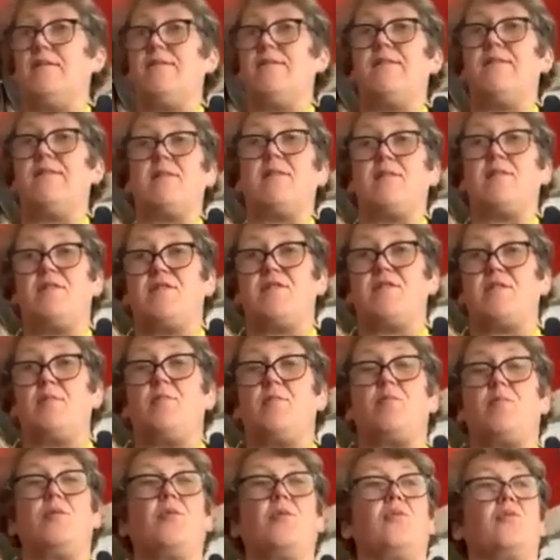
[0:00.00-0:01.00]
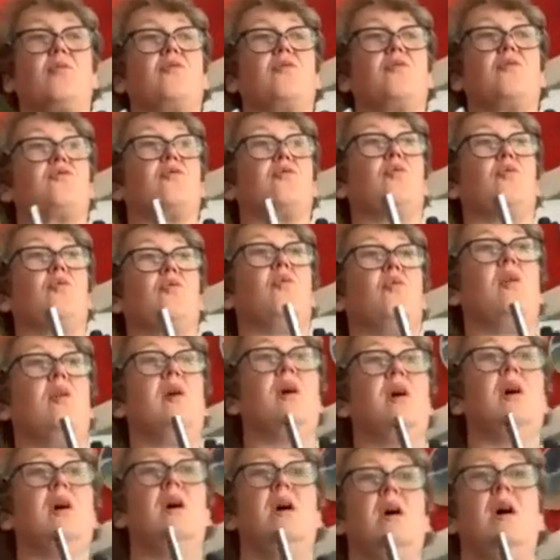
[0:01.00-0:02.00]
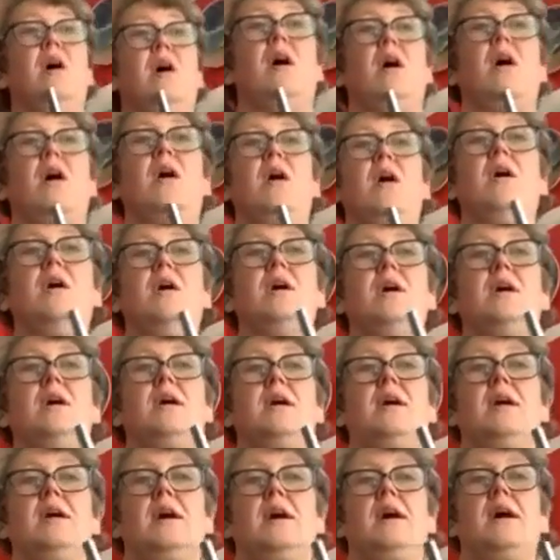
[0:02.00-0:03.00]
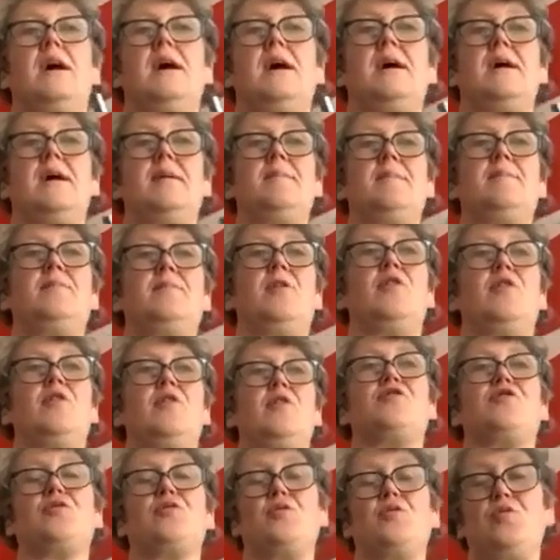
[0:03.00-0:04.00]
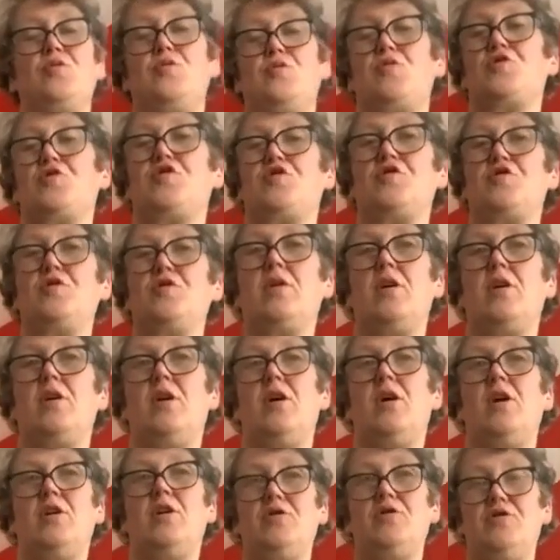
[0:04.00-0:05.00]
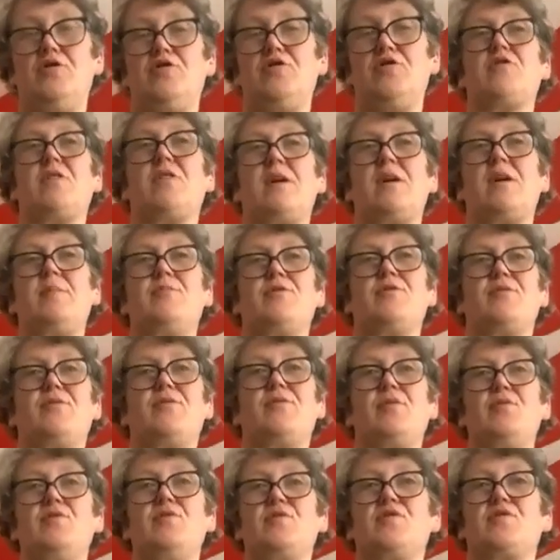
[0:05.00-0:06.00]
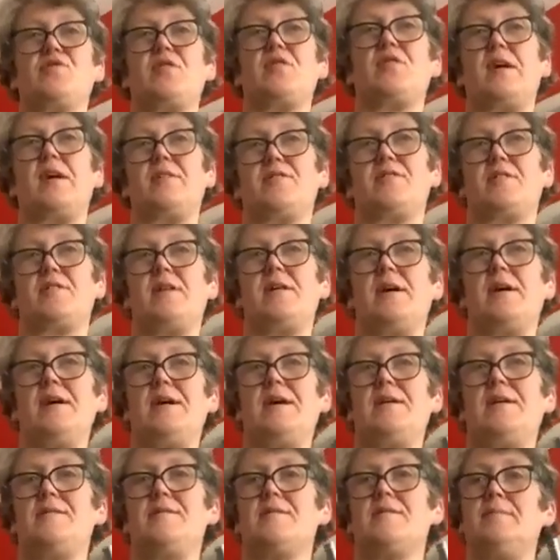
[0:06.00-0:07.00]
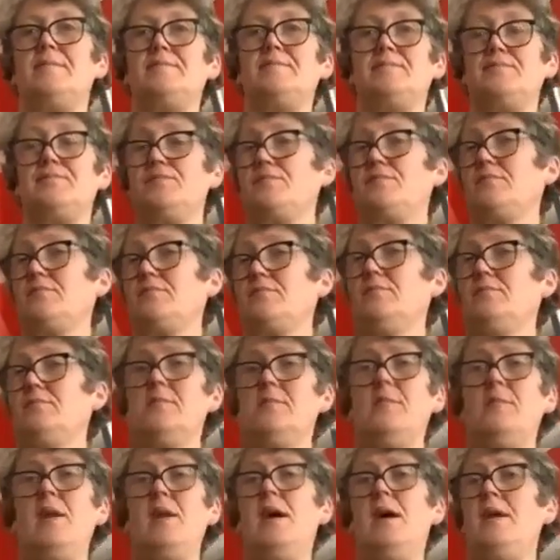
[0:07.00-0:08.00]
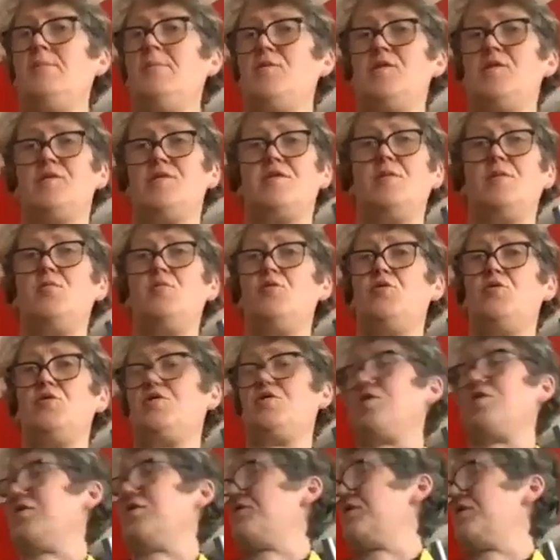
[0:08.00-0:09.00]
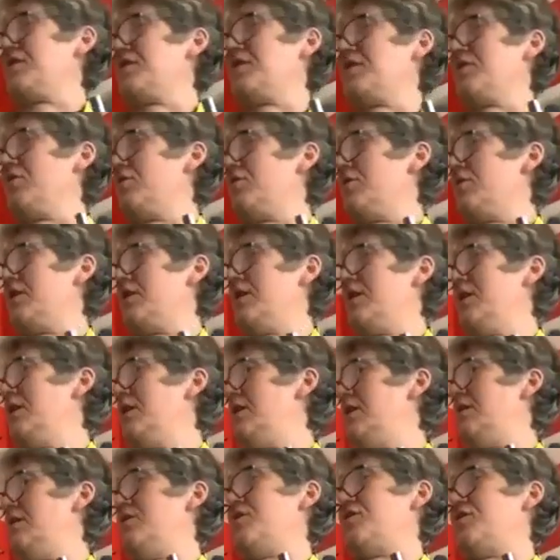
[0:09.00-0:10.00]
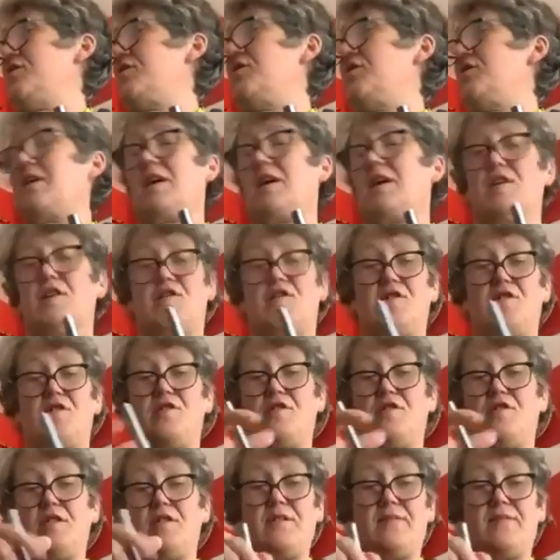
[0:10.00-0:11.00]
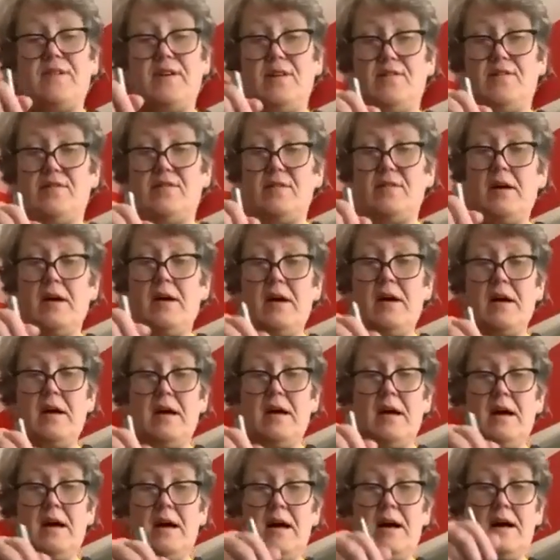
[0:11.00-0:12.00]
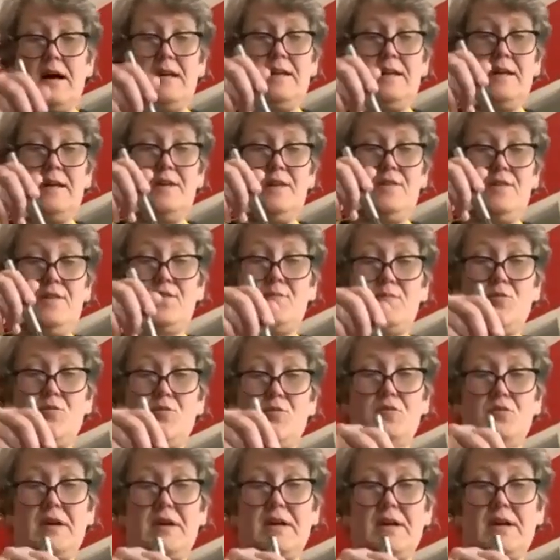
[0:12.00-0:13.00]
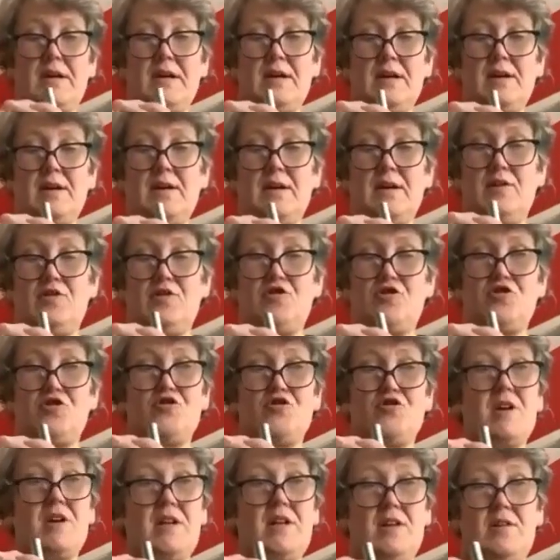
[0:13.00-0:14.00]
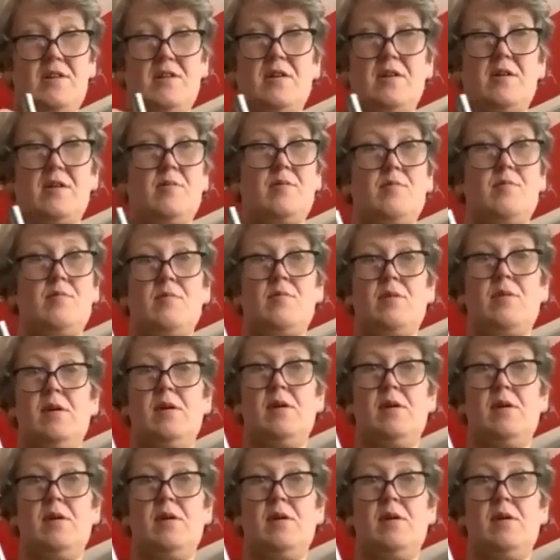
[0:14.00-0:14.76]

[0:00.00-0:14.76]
very simple. So I soaked 100 grams of oats last night, just in water, sitting on the kitchen surface. And then this morning, strained them,